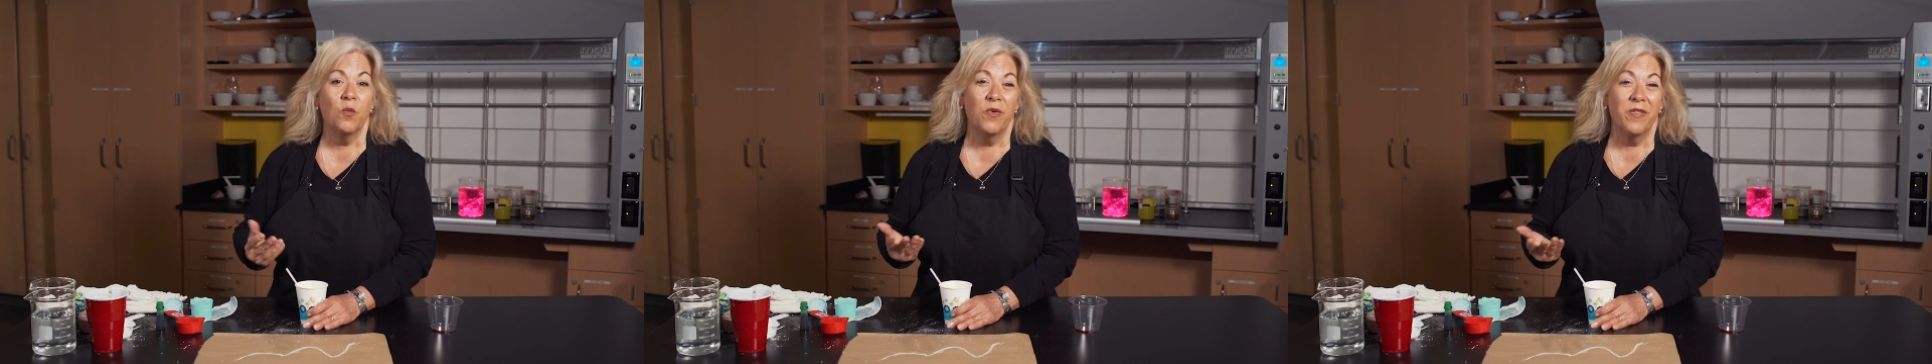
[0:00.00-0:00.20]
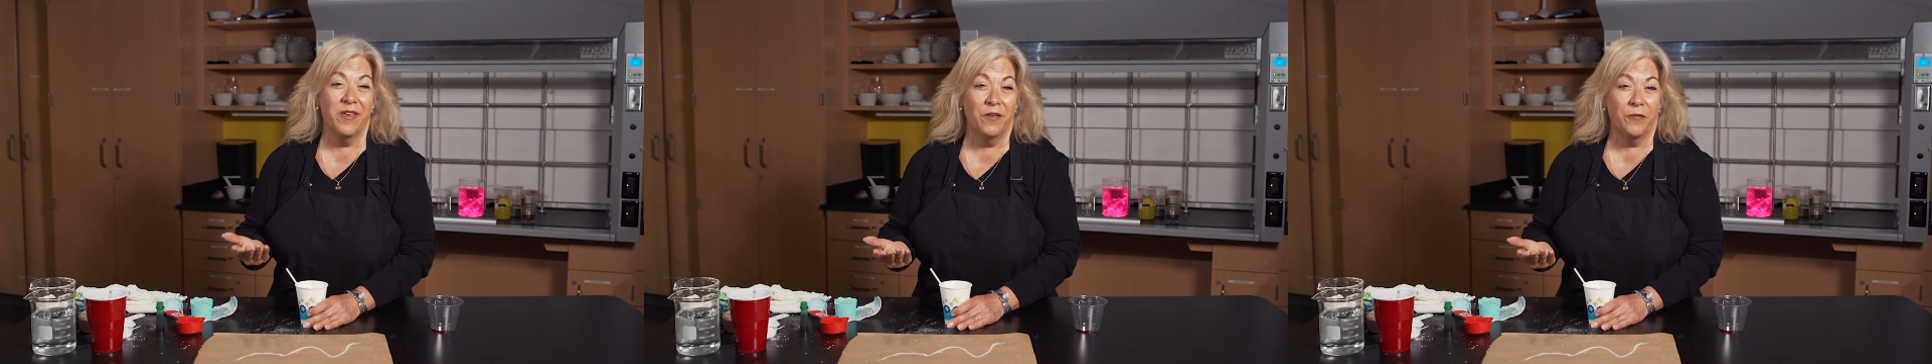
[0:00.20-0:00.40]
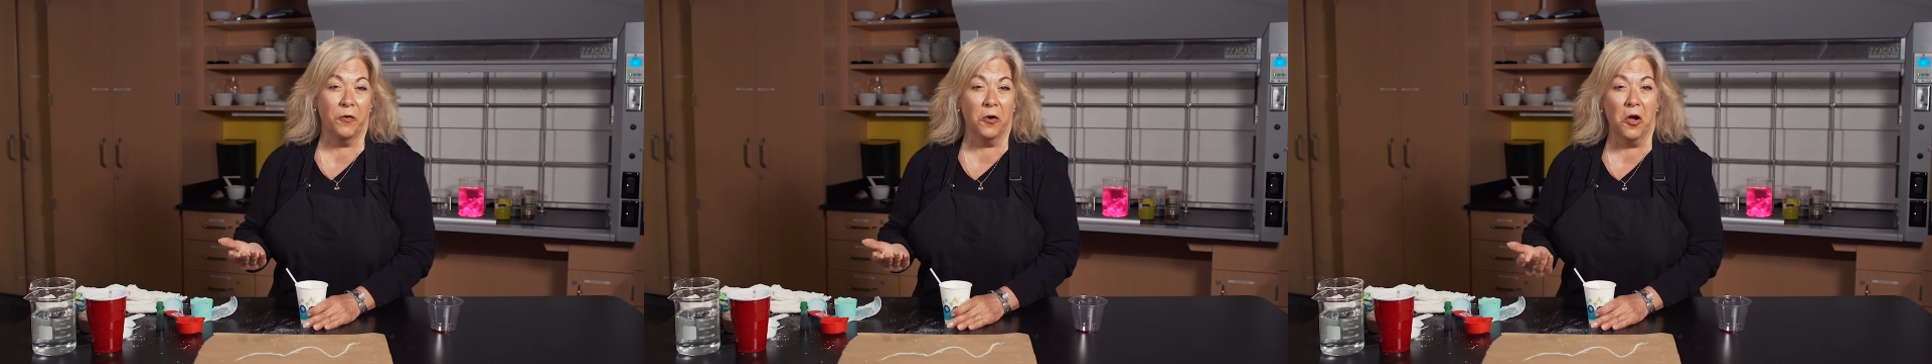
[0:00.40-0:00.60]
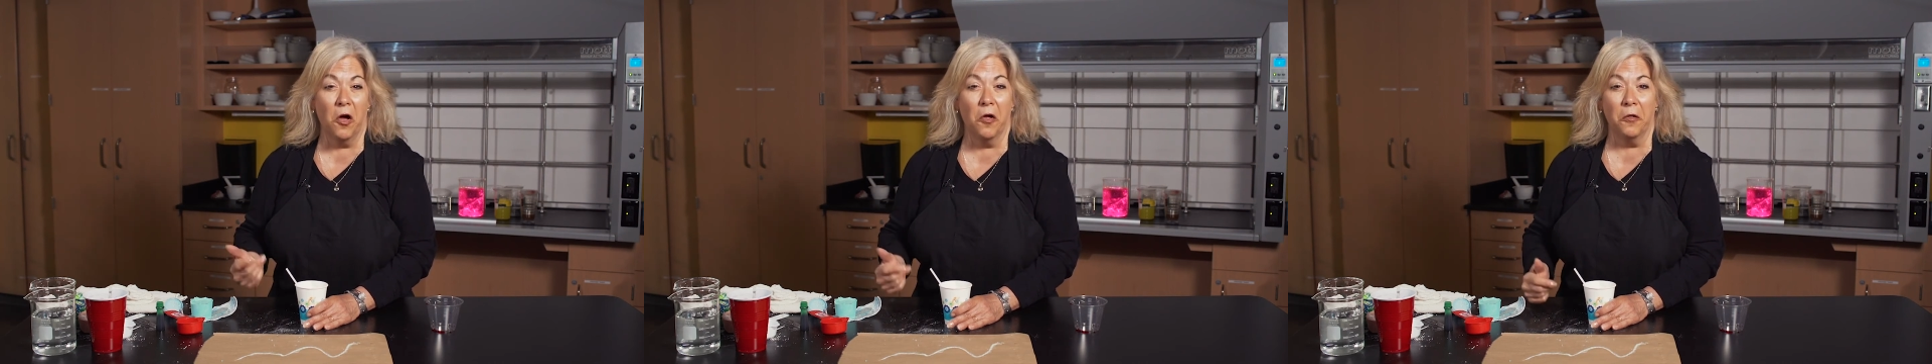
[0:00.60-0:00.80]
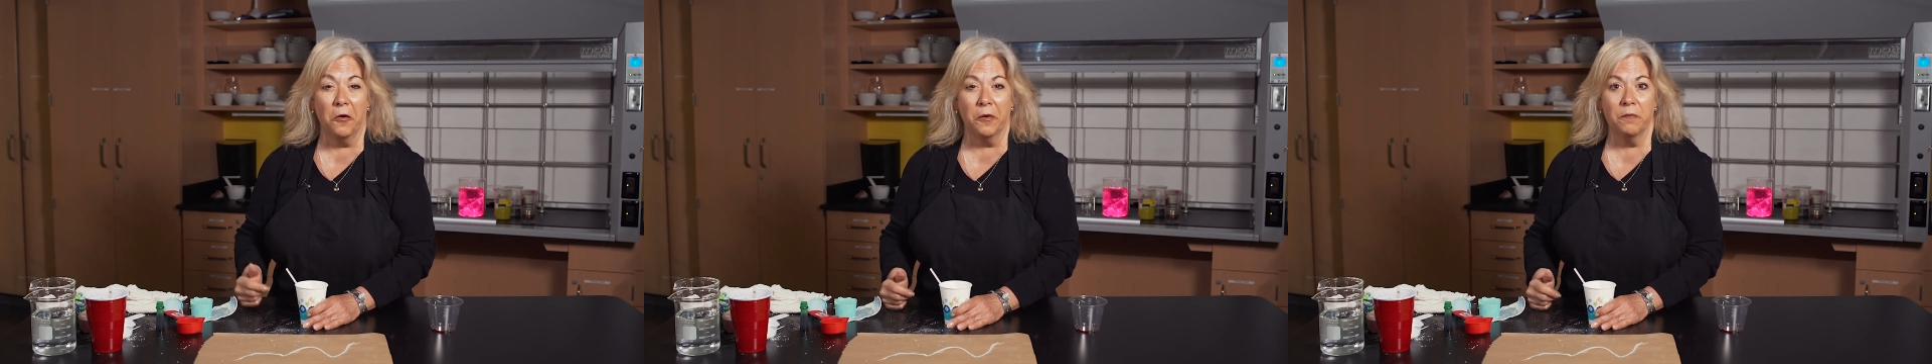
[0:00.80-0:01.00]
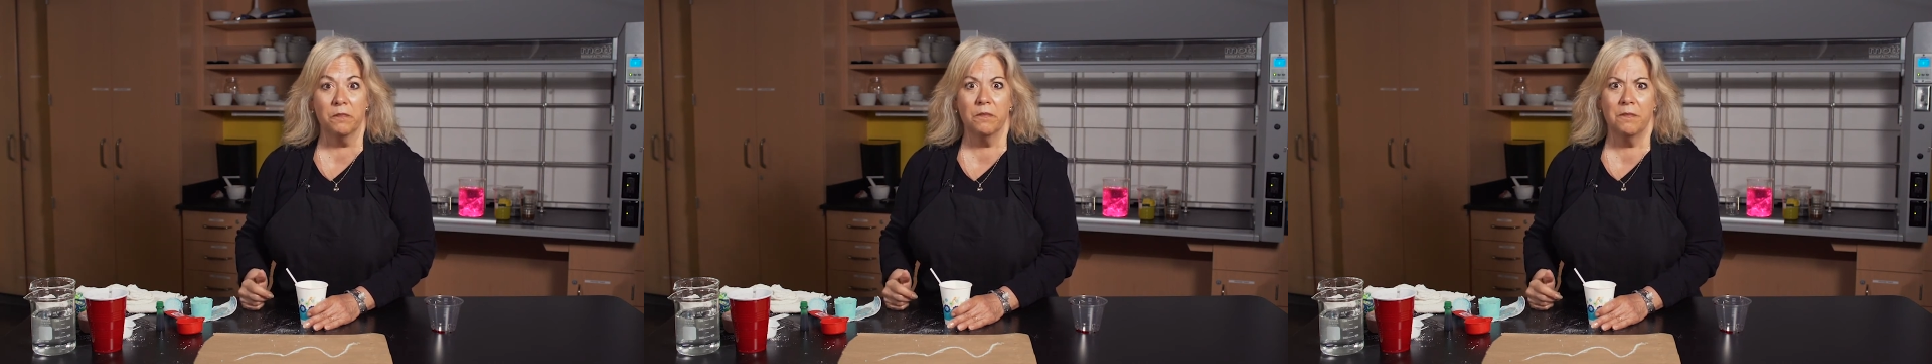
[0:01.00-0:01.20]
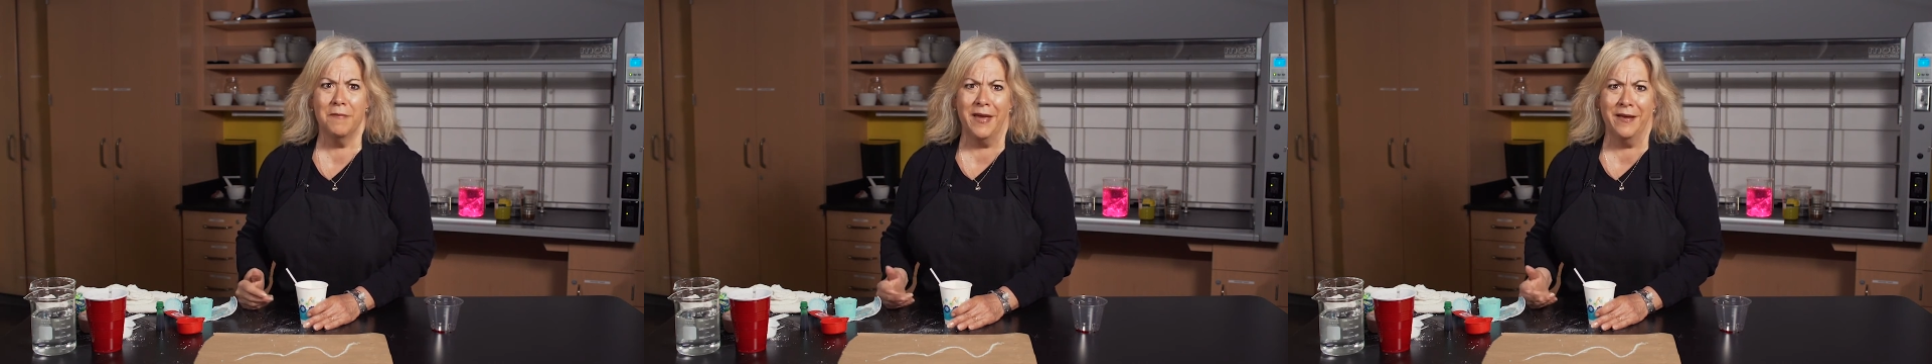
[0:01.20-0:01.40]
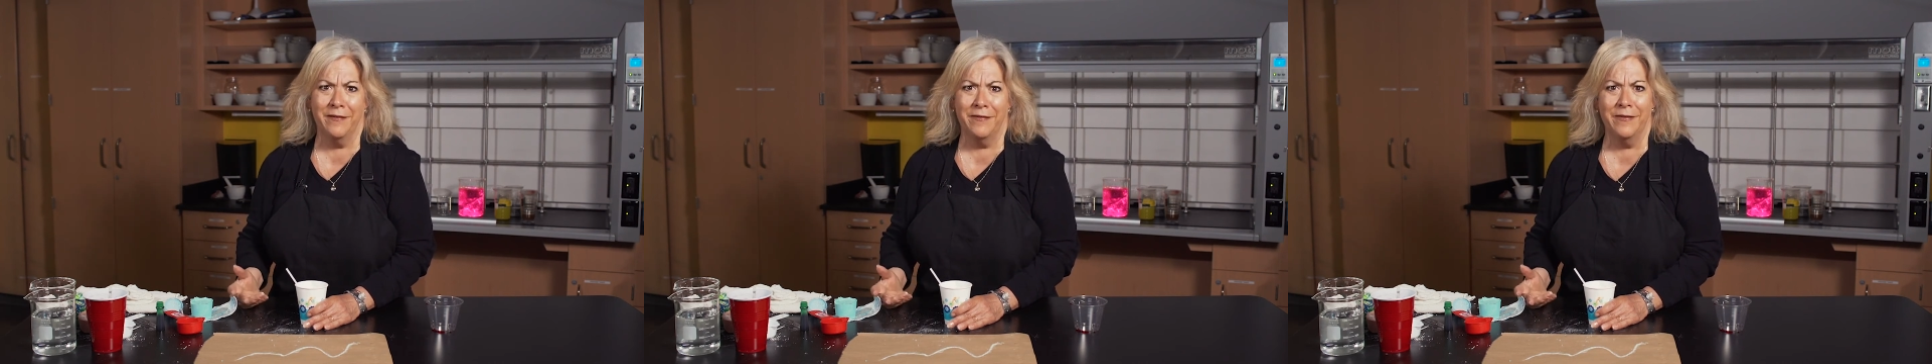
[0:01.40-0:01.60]
with a different color.
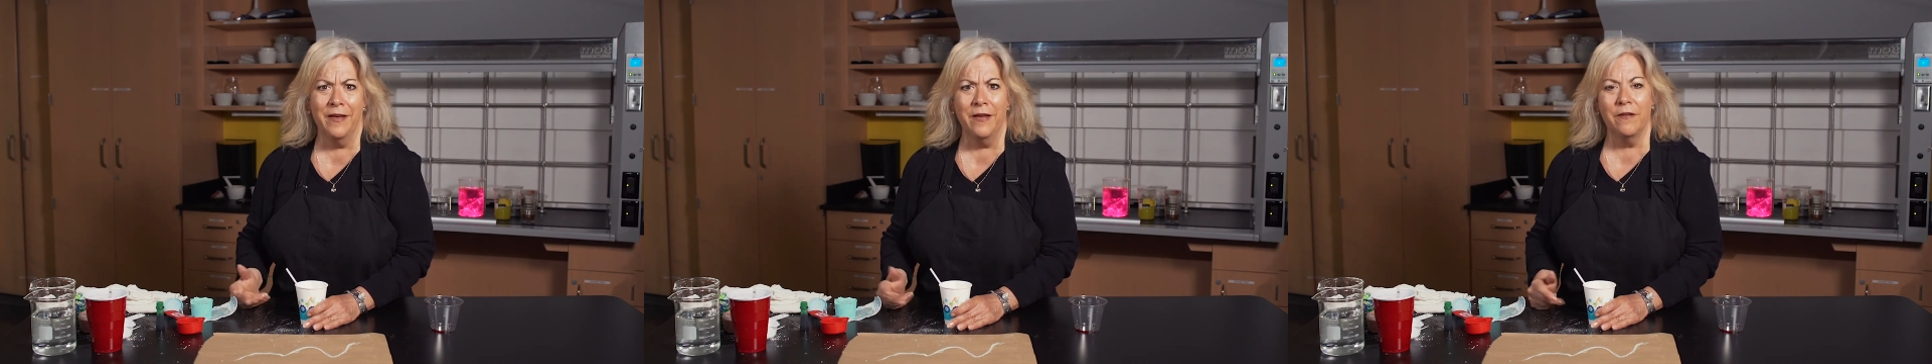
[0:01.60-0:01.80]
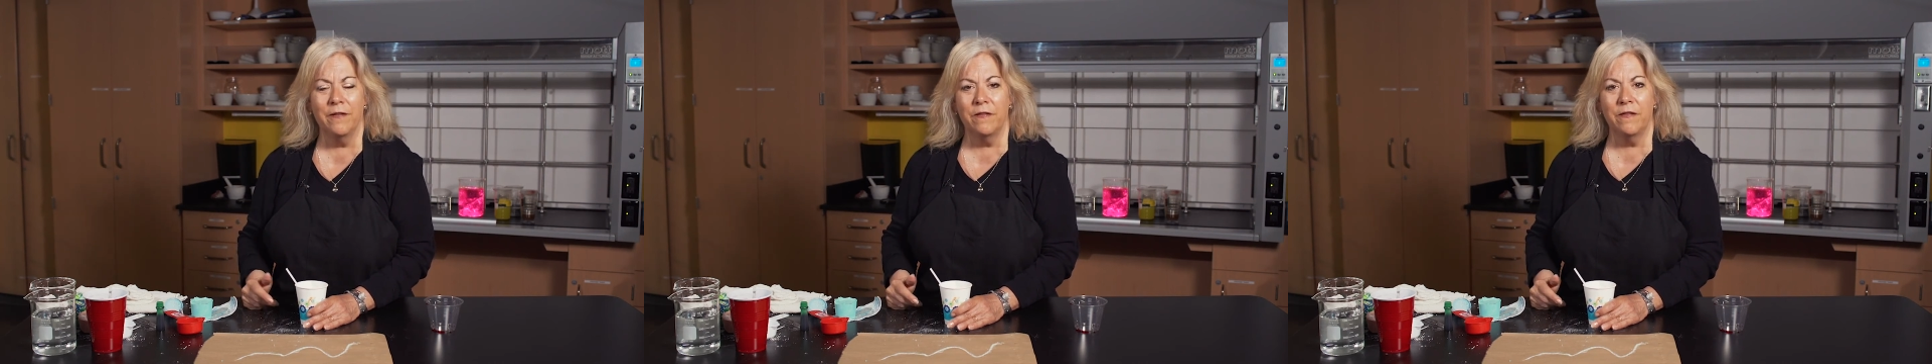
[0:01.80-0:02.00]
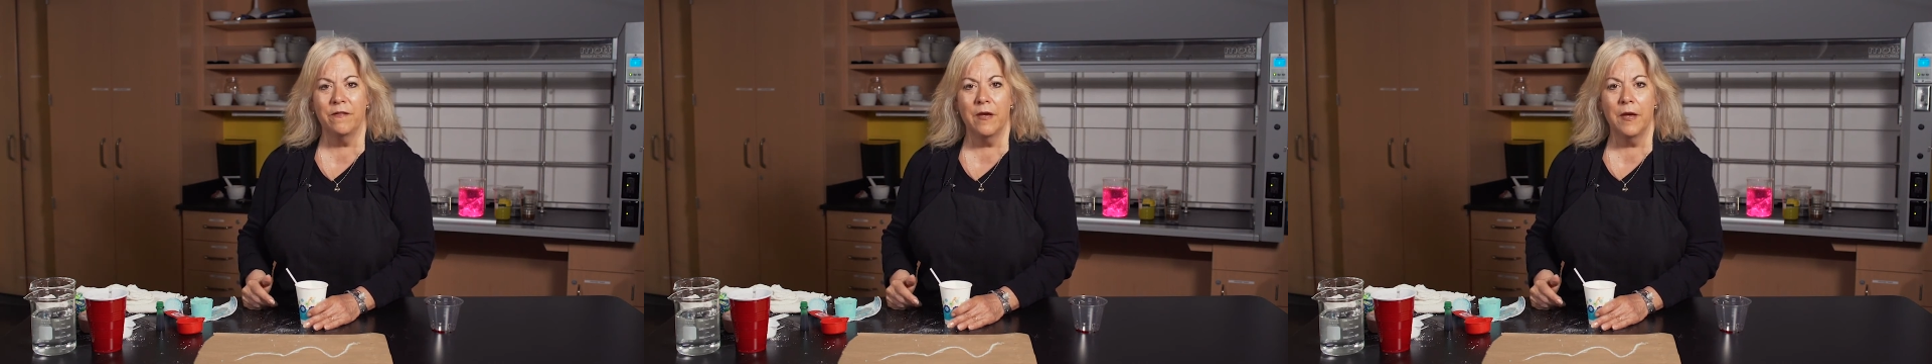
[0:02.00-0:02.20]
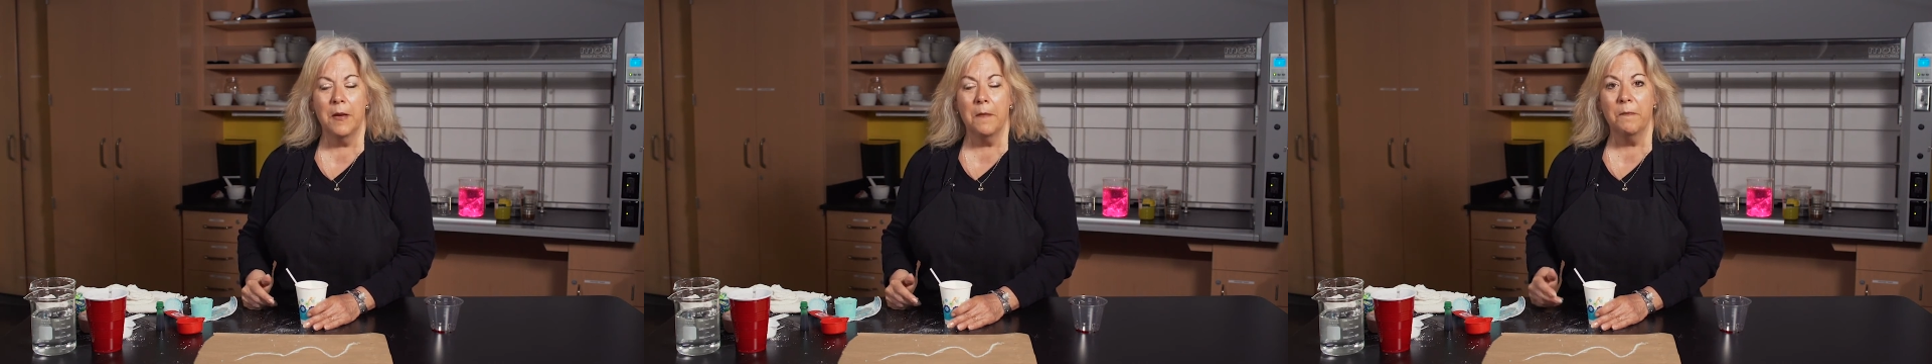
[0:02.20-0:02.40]
Makes sense.